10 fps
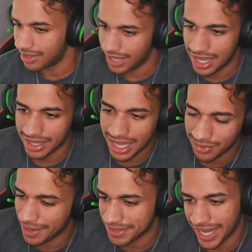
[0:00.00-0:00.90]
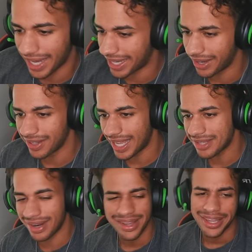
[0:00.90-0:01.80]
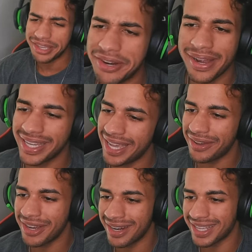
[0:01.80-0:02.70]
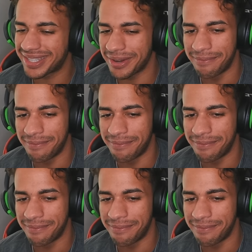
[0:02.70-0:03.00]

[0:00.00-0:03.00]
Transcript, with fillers: That's what I'm saying, Kale. That's what you know what, Kale, you're not so